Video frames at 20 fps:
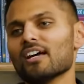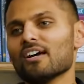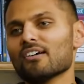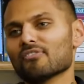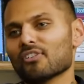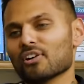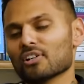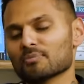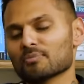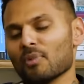
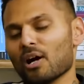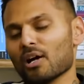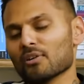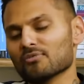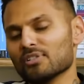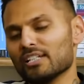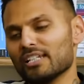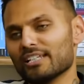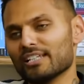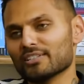as far as my
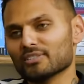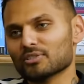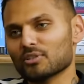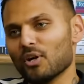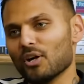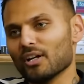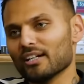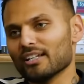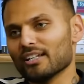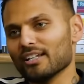reading has
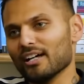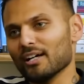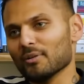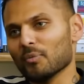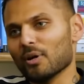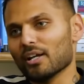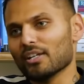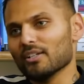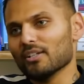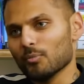gone and i
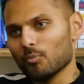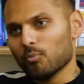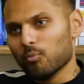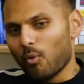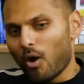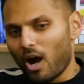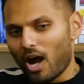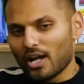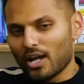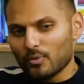wonder
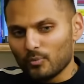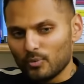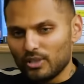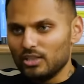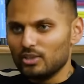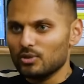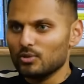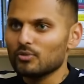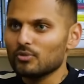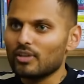why we
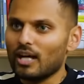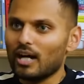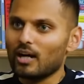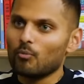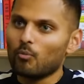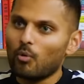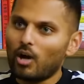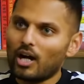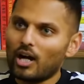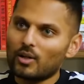do
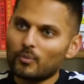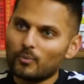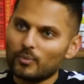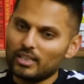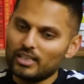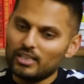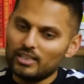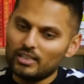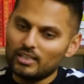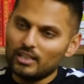that why
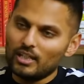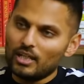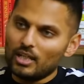we